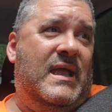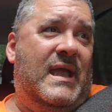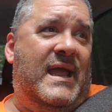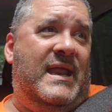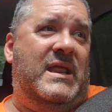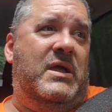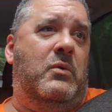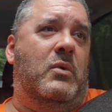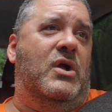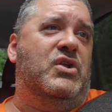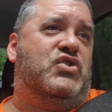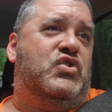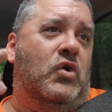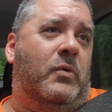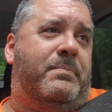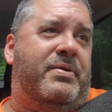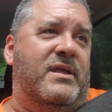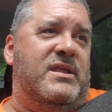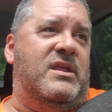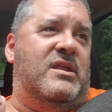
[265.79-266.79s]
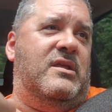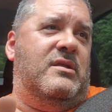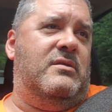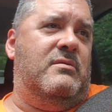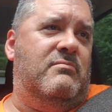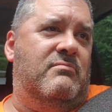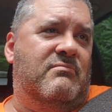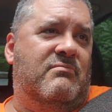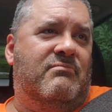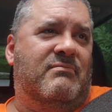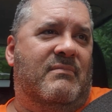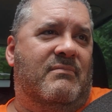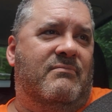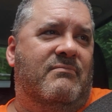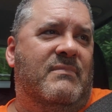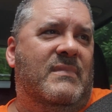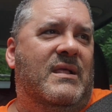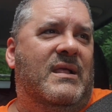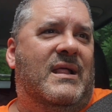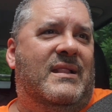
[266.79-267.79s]
Anyway, what's your opinion?
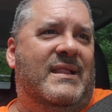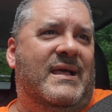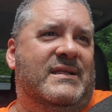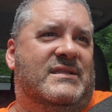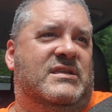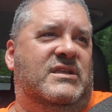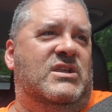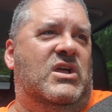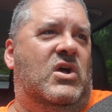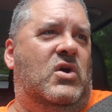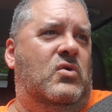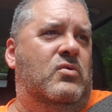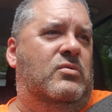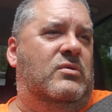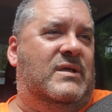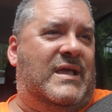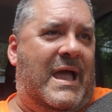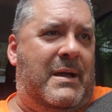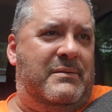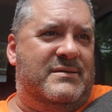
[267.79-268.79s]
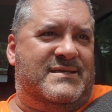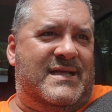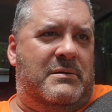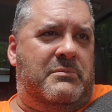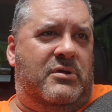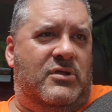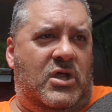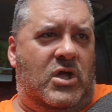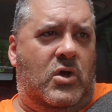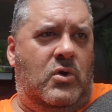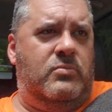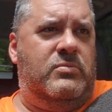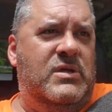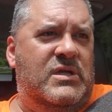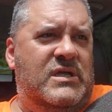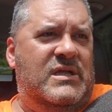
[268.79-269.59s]
I'd like to know. Comments down below.